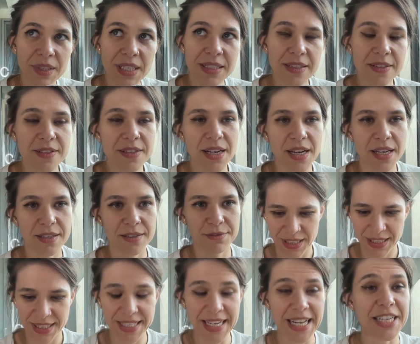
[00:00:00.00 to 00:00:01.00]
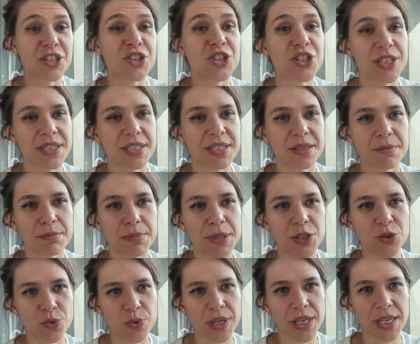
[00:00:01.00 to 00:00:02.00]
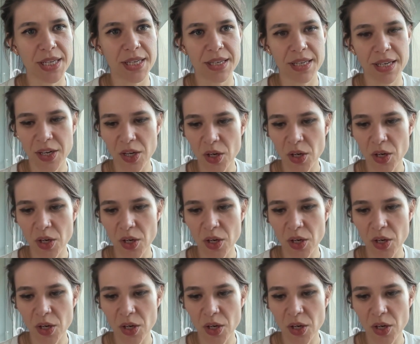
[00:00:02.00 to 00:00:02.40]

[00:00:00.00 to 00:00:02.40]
this kind of tension between